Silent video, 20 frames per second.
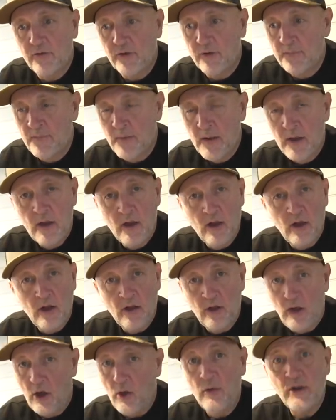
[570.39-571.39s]
And
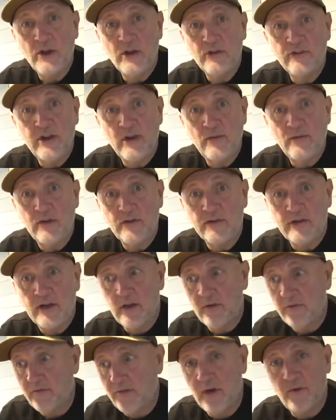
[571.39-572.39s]
not only are you saving
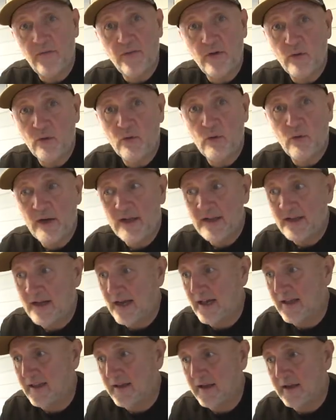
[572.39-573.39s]
yourself a few quid,
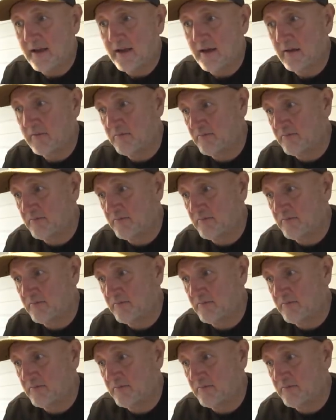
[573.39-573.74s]
I think